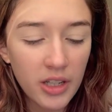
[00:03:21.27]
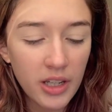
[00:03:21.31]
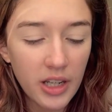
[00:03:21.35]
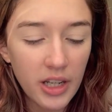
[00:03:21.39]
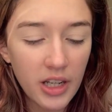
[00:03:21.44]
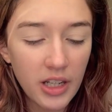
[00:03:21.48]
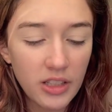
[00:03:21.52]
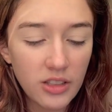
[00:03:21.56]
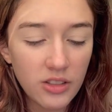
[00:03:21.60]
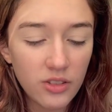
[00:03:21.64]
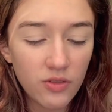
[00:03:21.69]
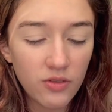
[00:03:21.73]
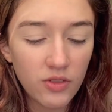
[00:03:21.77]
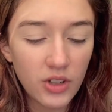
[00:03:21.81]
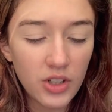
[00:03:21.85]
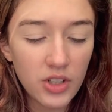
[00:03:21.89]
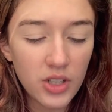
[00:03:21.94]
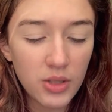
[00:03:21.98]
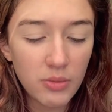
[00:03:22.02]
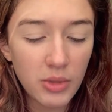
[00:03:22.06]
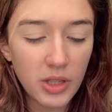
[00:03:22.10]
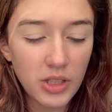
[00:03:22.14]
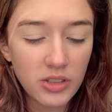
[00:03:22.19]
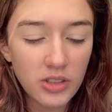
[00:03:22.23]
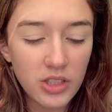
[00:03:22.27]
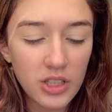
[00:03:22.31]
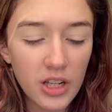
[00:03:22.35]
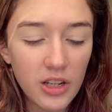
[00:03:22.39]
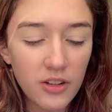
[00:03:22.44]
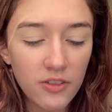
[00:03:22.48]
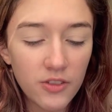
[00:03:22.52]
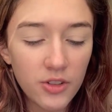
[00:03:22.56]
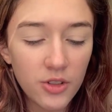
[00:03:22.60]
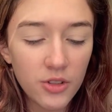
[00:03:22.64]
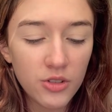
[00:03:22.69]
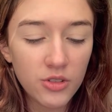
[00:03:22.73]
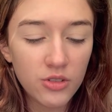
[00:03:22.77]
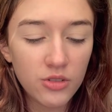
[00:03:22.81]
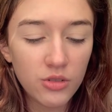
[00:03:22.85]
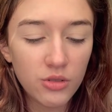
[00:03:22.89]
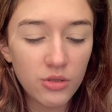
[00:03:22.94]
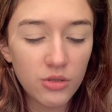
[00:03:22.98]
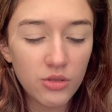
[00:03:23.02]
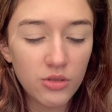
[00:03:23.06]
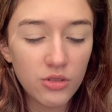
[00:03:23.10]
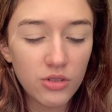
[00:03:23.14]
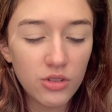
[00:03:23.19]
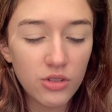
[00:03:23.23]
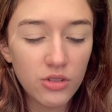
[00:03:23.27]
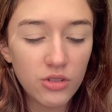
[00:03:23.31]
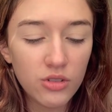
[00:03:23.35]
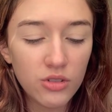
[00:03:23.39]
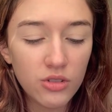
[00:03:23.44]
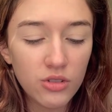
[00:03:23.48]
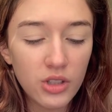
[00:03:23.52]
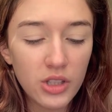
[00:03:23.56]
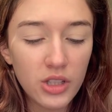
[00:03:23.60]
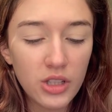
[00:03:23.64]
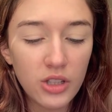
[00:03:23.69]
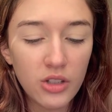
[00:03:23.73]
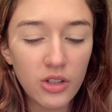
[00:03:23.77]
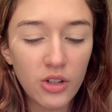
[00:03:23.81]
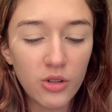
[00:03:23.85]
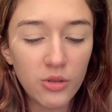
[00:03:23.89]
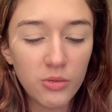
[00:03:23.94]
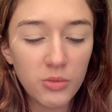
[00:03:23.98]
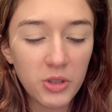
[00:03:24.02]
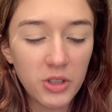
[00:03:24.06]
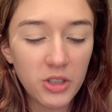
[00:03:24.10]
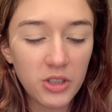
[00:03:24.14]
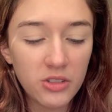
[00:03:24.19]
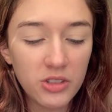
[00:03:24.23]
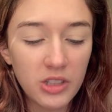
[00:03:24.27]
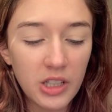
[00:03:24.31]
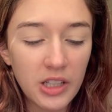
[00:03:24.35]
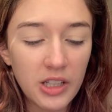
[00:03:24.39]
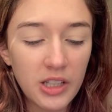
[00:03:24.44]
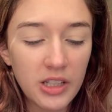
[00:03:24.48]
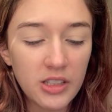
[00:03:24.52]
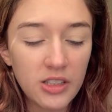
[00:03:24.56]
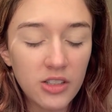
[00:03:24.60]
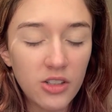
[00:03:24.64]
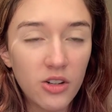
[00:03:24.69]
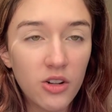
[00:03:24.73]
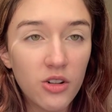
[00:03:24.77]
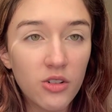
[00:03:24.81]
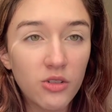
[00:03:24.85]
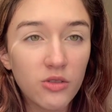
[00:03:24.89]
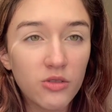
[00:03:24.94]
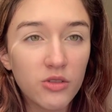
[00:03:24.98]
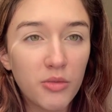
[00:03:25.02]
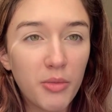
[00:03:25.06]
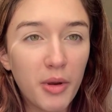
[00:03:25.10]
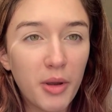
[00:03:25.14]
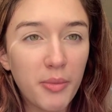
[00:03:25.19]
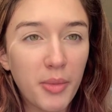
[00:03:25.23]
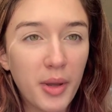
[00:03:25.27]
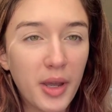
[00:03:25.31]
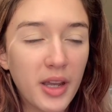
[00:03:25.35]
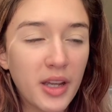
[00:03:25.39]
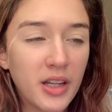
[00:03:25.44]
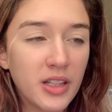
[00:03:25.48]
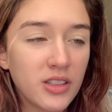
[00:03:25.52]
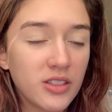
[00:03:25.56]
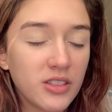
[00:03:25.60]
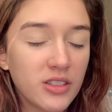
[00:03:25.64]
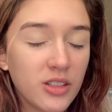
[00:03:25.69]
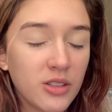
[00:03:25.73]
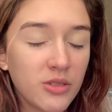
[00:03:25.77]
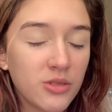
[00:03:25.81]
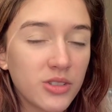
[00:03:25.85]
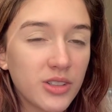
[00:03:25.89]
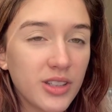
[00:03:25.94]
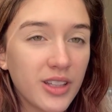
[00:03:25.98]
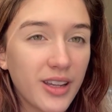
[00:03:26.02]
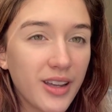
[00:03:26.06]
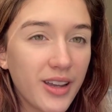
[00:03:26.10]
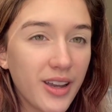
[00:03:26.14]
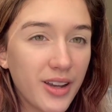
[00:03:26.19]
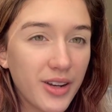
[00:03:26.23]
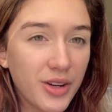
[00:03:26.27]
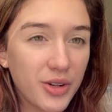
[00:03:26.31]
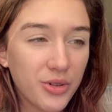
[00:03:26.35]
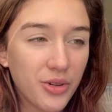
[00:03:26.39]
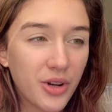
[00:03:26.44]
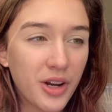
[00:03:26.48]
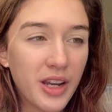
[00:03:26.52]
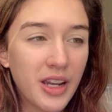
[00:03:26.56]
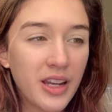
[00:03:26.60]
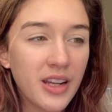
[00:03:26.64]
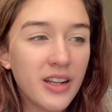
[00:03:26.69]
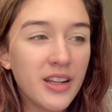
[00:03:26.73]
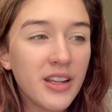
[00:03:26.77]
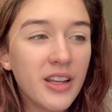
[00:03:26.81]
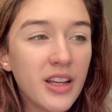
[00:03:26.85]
It's very messy at first, so just to let you know, because I got it all over my pants and I was like, great.